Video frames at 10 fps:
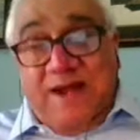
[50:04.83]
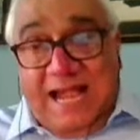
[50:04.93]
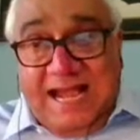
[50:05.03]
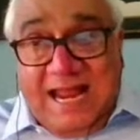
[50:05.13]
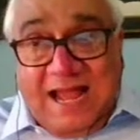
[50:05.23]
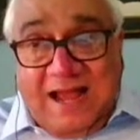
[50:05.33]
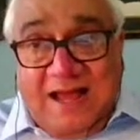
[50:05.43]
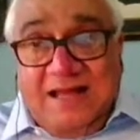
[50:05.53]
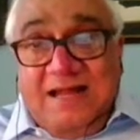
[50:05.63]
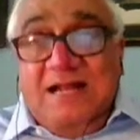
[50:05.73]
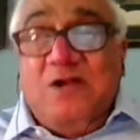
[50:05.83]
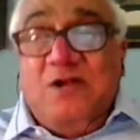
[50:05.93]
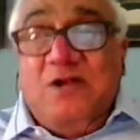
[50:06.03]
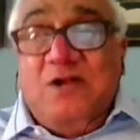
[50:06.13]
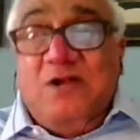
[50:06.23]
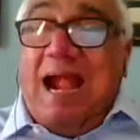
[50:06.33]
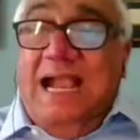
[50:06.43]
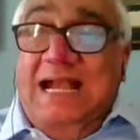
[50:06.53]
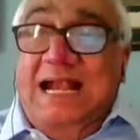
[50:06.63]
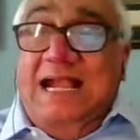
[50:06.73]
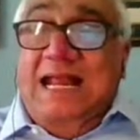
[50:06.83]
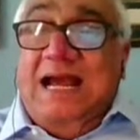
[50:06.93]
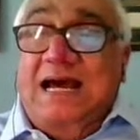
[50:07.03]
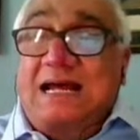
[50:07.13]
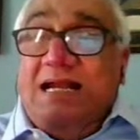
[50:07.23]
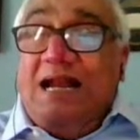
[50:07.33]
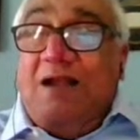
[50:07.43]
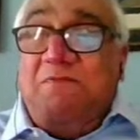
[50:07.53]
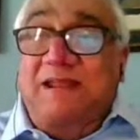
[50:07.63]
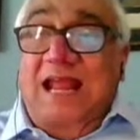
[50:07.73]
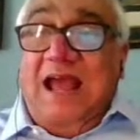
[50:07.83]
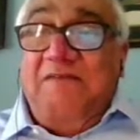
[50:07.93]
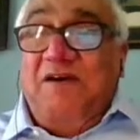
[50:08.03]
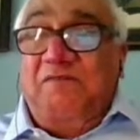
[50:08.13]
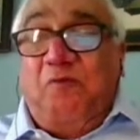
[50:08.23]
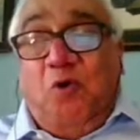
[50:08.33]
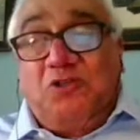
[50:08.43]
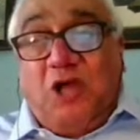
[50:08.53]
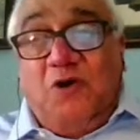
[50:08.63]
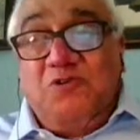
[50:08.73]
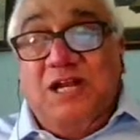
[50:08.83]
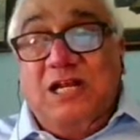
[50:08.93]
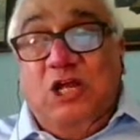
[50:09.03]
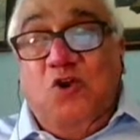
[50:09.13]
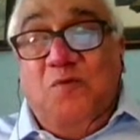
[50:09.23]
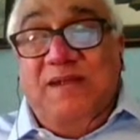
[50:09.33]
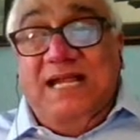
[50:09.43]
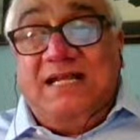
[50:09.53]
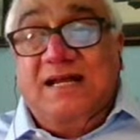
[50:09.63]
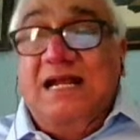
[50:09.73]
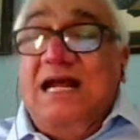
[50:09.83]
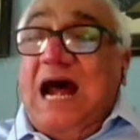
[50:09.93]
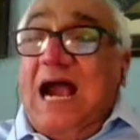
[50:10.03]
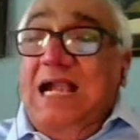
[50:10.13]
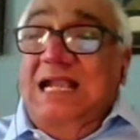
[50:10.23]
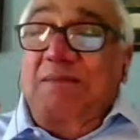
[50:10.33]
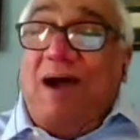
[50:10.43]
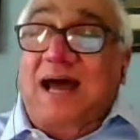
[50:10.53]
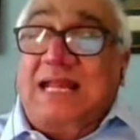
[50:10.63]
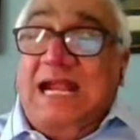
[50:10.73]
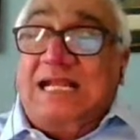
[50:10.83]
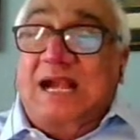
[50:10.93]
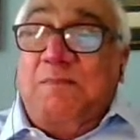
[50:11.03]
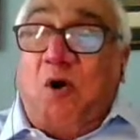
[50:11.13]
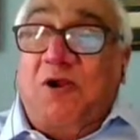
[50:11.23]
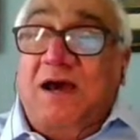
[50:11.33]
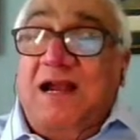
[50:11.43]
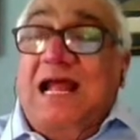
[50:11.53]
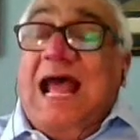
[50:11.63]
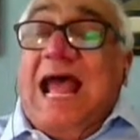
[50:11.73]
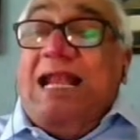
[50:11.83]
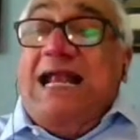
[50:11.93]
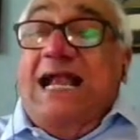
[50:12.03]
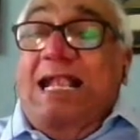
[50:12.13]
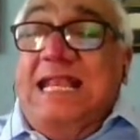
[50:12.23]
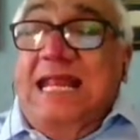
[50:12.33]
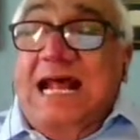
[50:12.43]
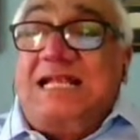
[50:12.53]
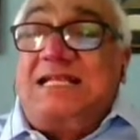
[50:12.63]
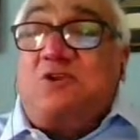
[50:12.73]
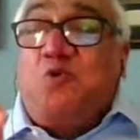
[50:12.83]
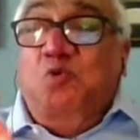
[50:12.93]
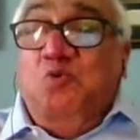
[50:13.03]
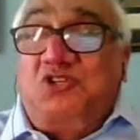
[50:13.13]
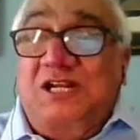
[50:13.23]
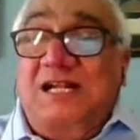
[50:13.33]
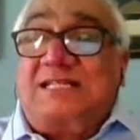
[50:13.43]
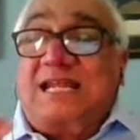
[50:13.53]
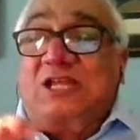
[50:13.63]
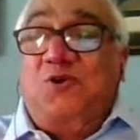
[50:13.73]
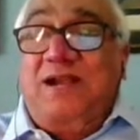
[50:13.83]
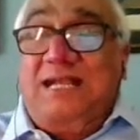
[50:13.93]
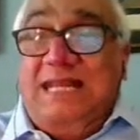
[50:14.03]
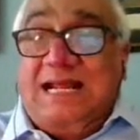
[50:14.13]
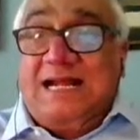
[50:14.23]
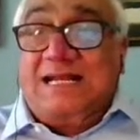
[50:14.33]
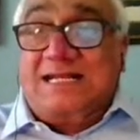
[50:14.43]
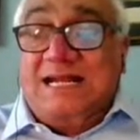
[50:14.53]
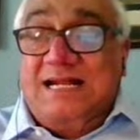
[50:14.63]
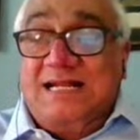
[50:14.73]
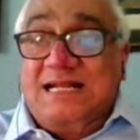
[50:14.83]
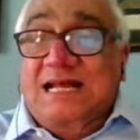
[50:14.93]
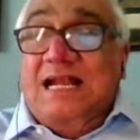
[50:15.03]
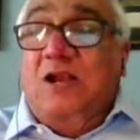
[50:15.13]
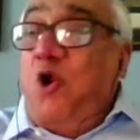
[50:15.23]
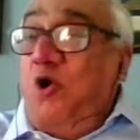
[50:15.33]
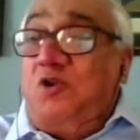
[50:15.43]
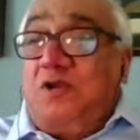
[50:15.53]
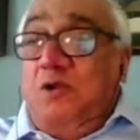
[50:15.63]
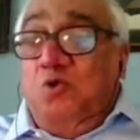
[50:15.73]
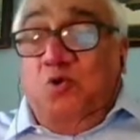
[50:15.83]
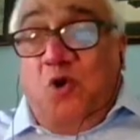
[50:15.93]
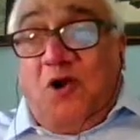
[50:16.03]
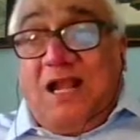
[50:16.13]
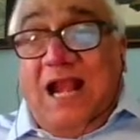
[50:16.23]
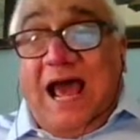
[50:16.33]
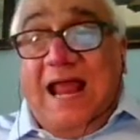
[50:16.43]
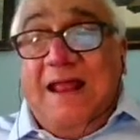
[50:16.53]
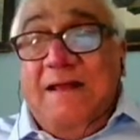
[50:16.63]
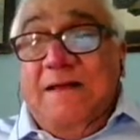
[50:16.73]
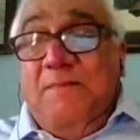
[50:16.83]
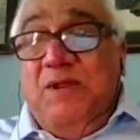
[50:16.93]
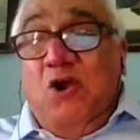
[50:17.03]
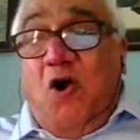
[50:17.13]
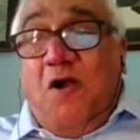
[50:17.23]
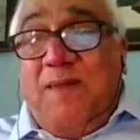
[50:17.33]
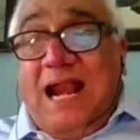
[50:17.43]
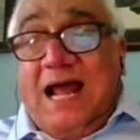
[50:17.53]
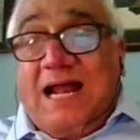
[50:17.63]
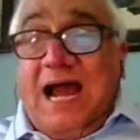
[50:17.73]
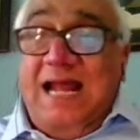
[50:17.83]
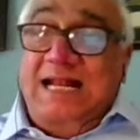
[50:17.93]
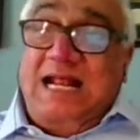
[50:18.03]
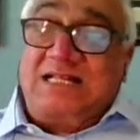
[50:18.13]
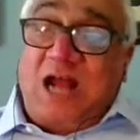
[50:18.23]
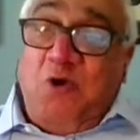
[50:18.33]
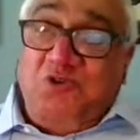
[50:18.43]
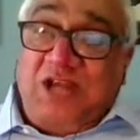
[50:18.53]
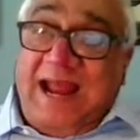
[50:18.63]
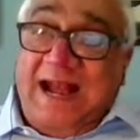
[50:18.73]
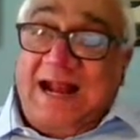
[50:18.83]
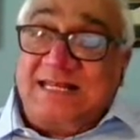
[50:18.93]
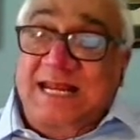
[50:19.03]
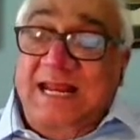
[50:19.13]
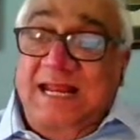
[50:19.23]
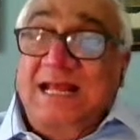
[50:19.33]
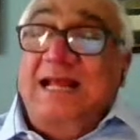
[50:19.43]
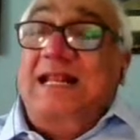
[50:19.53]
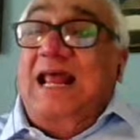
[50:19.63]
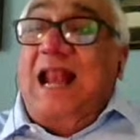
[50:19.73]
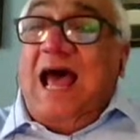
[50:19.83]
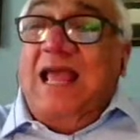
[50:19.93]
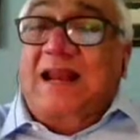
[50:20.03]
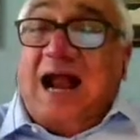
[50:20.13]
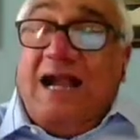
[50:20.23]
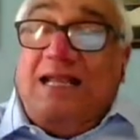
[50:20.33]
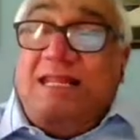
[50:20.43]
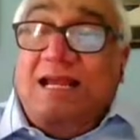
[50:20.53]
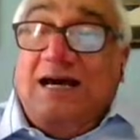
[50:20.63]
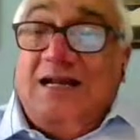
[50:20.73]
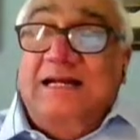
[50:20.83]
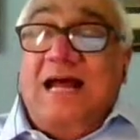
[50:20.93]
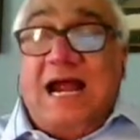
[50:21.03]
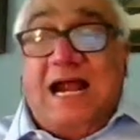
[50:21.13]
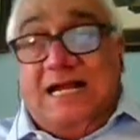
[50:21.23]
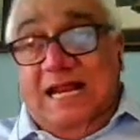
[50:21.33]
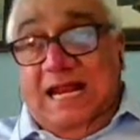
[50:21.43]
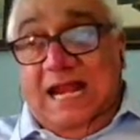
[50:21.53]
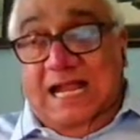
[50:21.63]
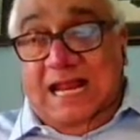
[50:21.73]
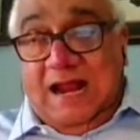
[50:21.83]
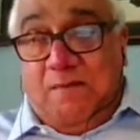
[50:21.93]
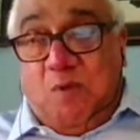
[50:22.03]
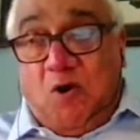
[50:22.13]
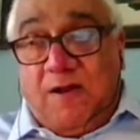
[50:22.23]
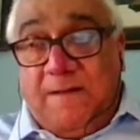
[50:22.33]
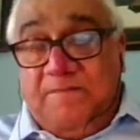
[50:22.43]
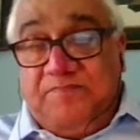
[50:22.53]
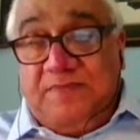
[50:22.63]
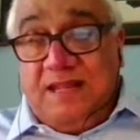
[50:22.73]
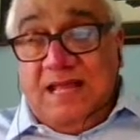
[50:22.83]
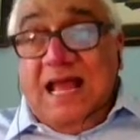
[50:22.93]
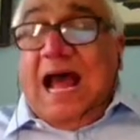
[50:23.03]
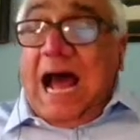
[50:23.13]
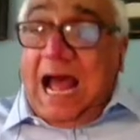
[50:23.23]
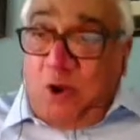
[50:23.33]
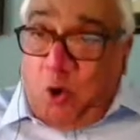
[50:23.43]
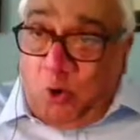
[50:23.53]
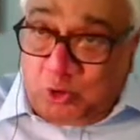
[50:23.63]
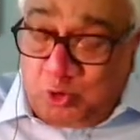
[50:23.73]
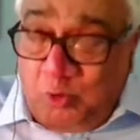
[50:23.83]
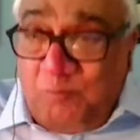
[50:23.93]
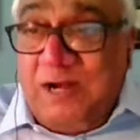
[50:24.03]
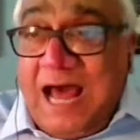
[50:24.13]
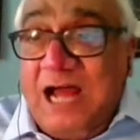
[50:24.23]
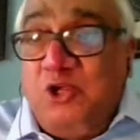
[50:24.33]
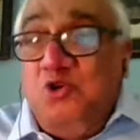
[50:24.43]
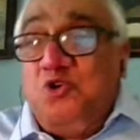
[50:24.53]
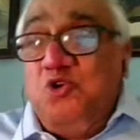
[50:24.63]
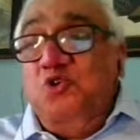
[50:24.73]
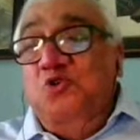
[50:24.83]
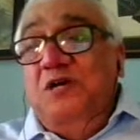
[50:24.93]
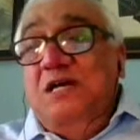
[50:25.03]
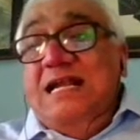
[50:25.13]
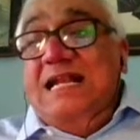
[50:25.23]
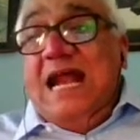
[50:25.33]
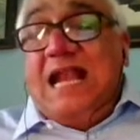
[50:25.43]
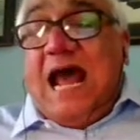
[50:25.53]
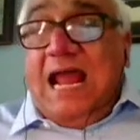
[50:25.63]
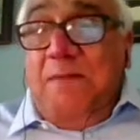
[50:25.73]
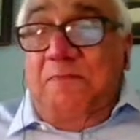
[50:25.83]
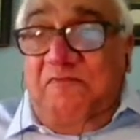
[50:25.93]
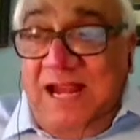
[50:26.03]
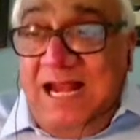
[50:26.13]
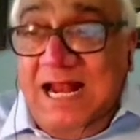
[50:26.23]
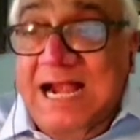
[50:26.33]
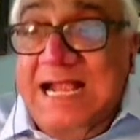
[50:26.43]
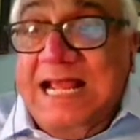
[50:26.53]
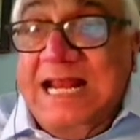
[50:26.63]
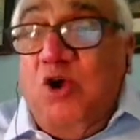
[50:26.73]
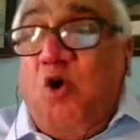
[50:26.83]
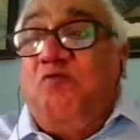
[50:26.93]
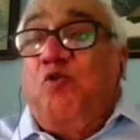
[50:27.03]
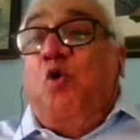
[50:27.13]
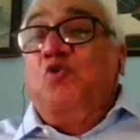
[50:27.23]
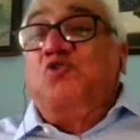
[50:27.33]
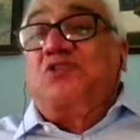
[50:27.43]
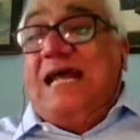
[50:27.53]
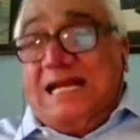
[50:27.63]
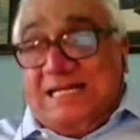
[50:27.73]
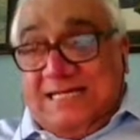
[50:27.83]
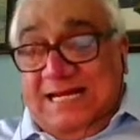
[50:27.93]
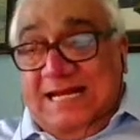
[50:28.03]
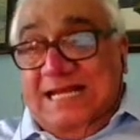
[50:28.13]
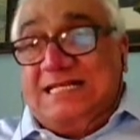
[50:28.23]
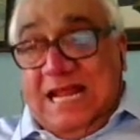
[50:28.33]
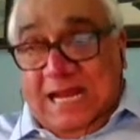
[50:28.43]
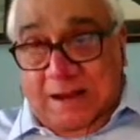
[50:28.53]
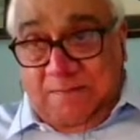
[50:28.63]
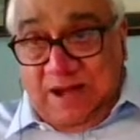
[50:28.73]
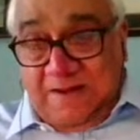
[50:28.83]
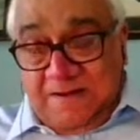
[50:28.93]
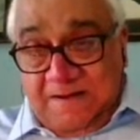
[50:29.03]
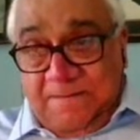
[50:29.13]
to India, to remind India that we have a 4,000-kilometer undemarcated border, and India's crucial security concerns do not lie beyond Malacca in the South China Sea. They lie right here at the Indian border. I also would argue to you that I feel a degree of course correction is taking place.